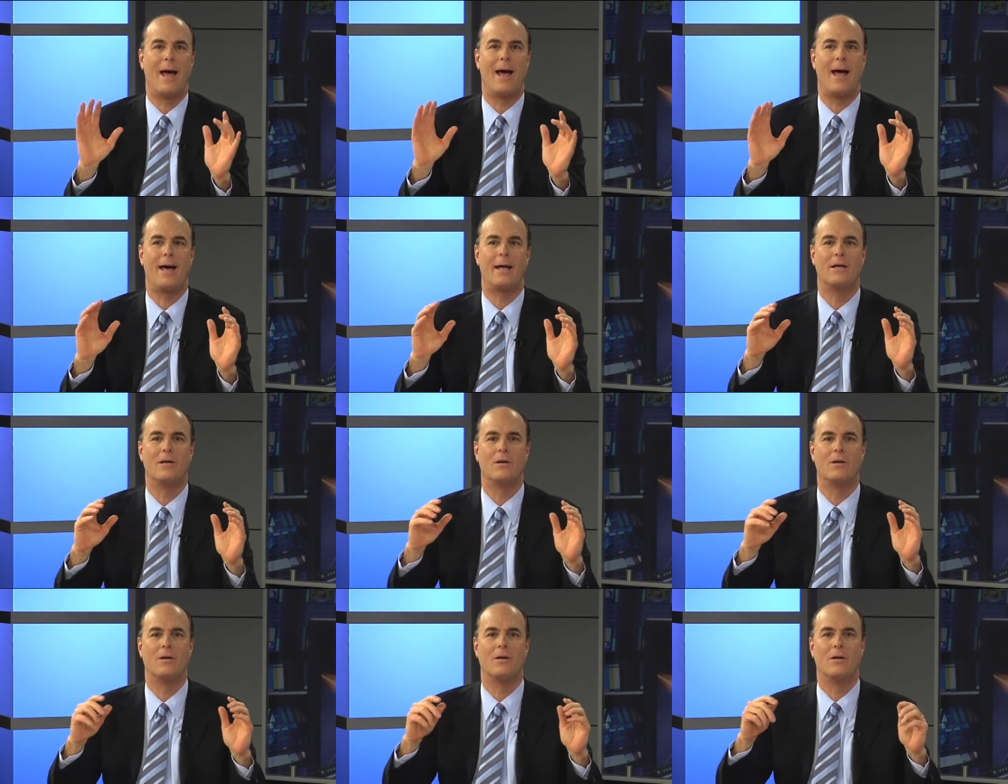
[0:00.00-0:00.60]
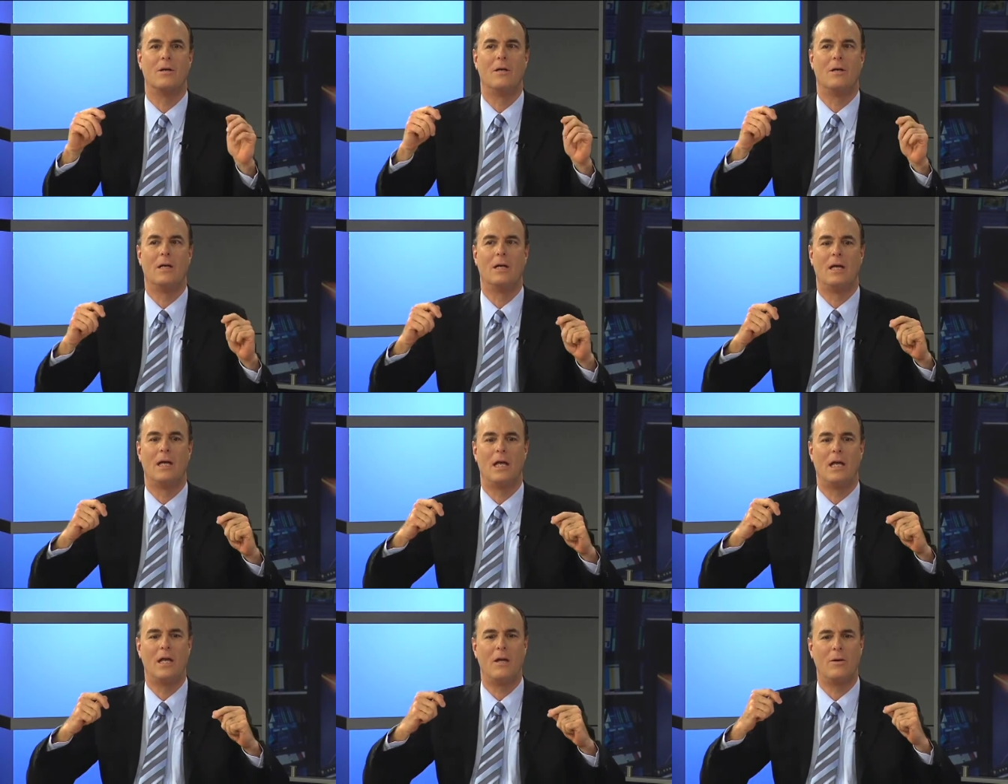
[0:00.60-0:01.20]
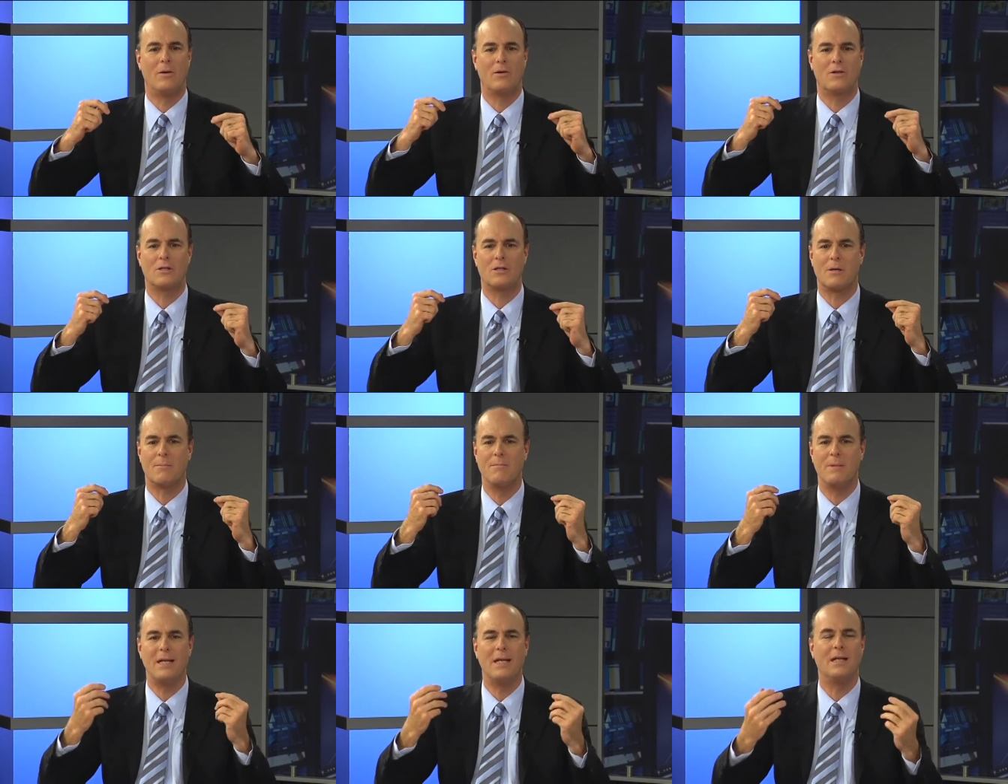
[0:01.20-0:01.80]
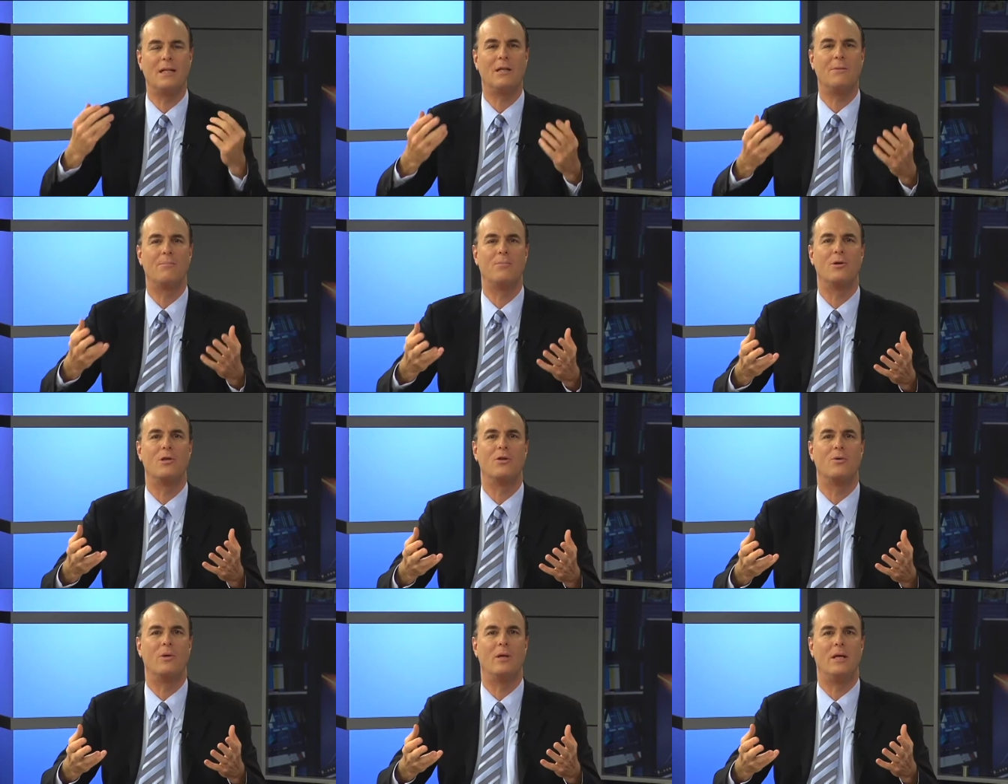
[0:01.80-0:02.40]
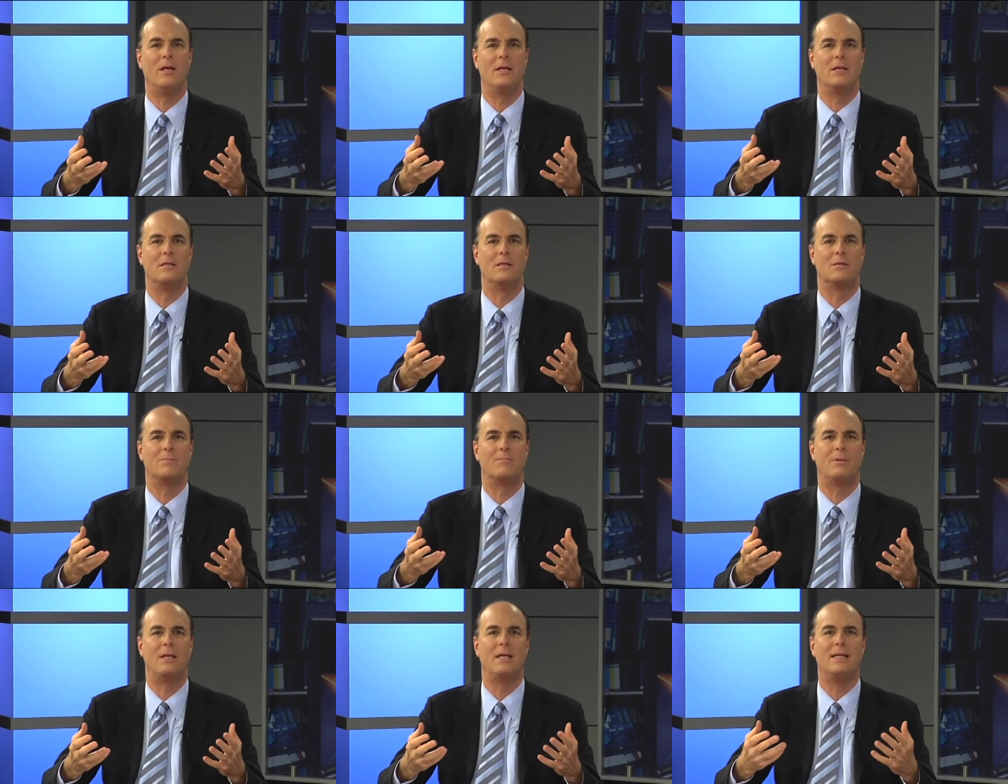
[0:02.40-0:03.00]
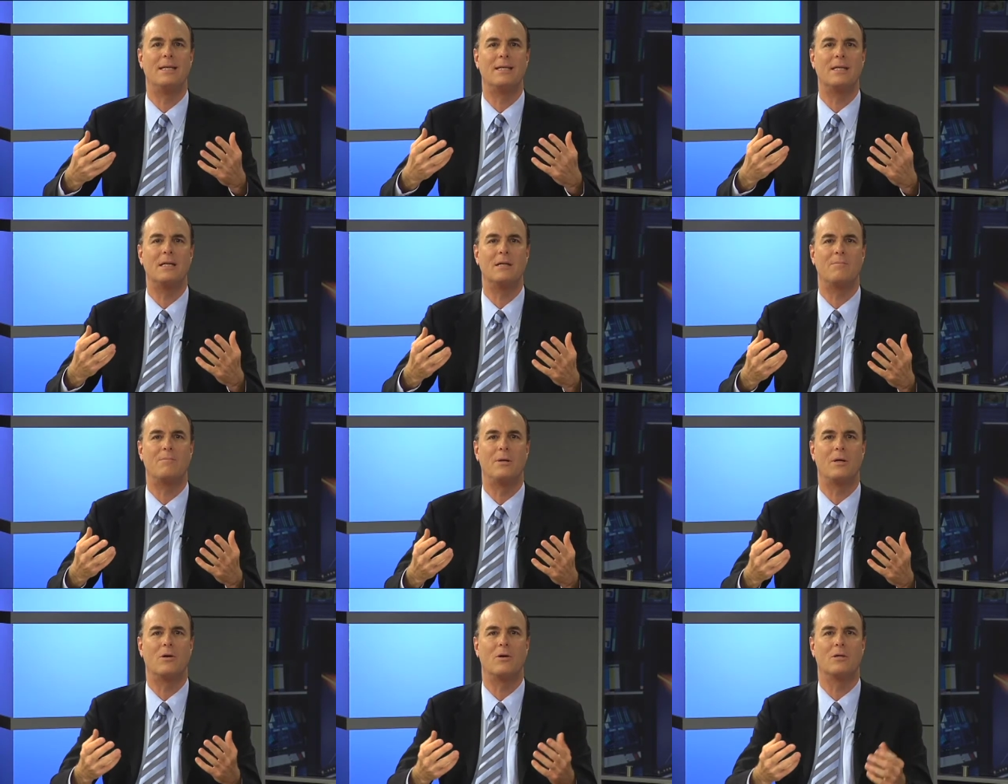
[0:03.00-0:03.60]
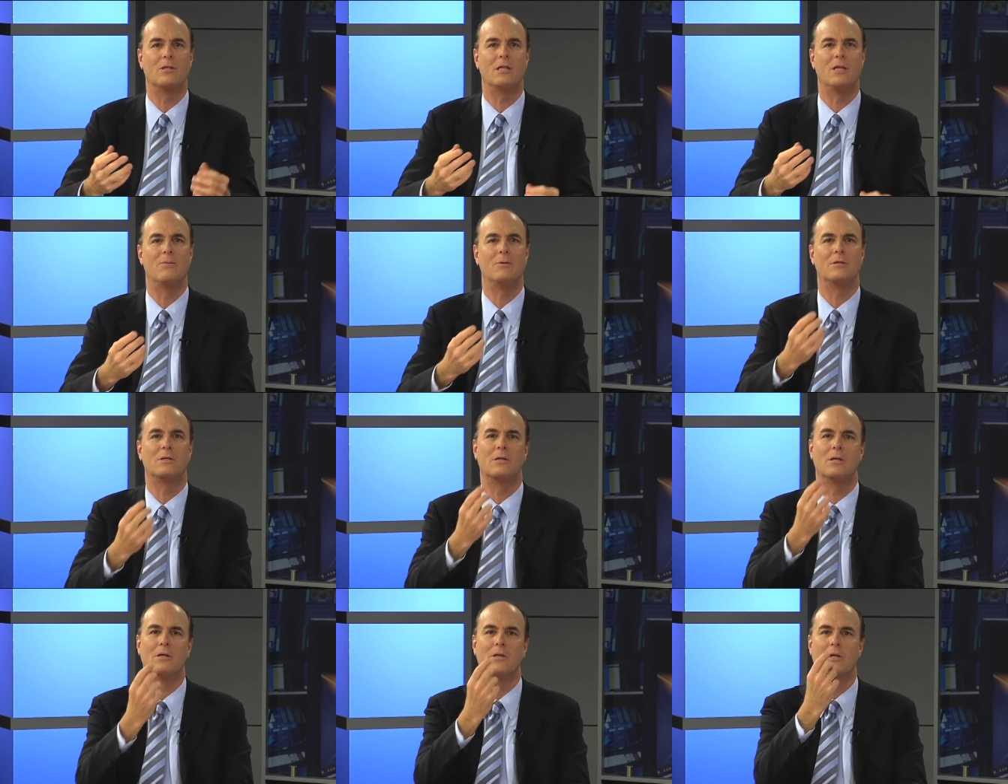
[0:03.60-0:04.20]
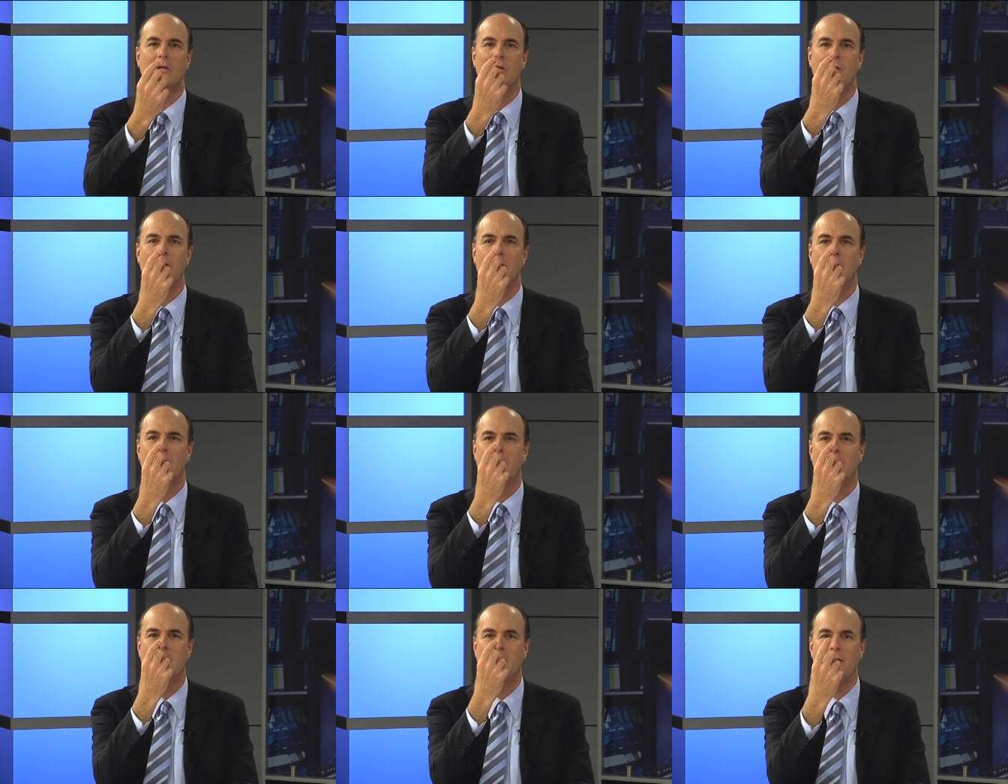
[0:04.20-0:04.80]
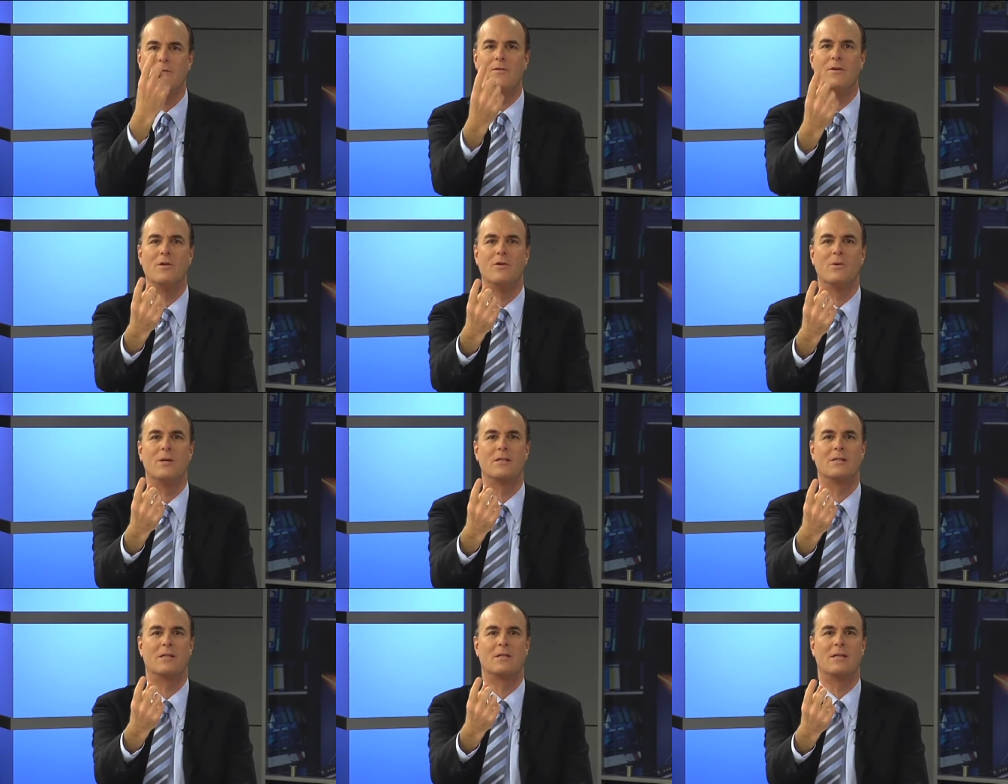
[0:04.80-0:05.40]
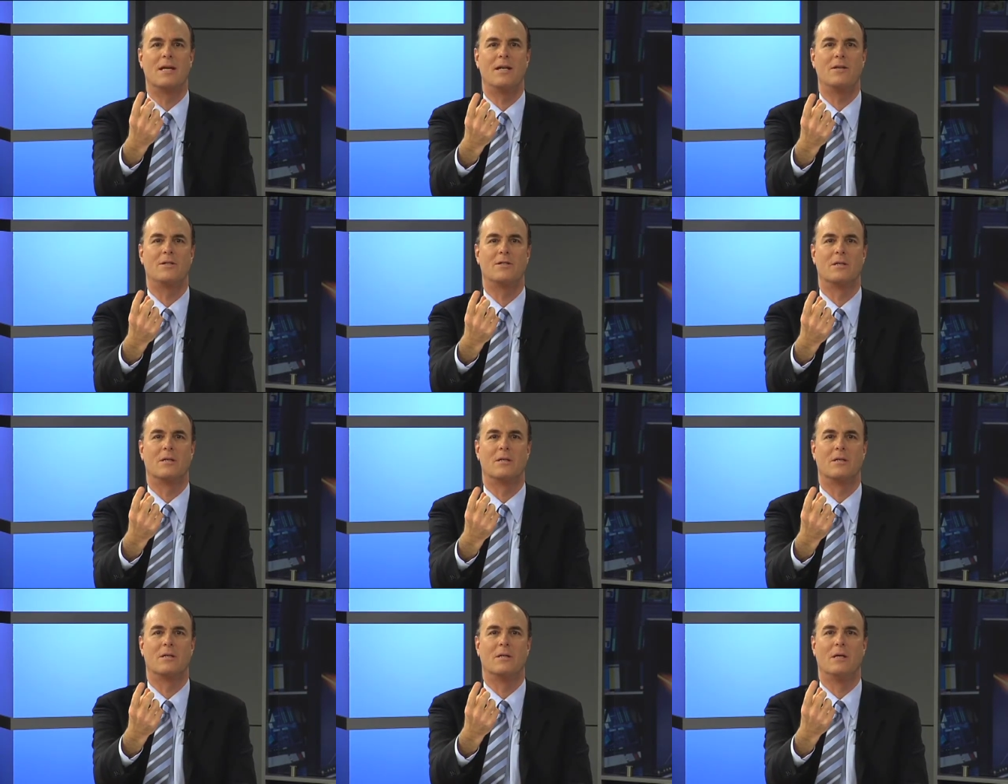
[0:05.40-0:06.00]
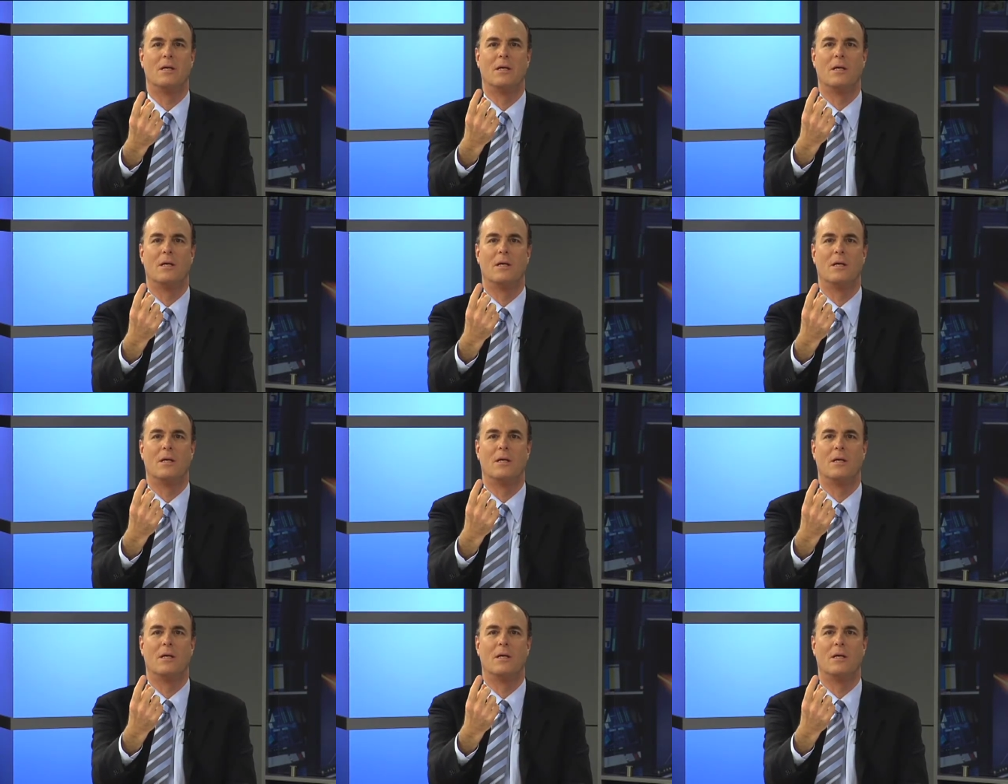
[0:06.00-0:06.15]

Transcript: And he just immediately put you at ease, but he did it because he was giving you his attention.